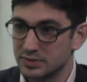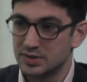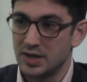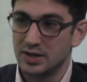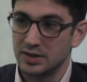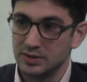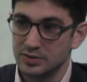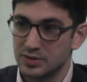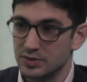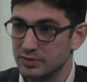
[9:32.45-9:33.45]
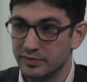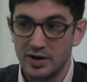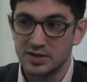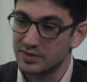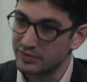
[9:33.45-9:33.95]
taking you to
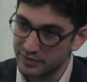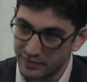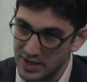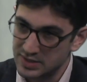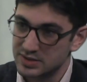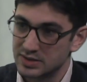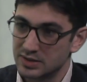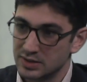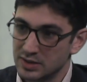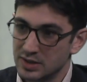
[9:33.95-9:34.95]
various different events and,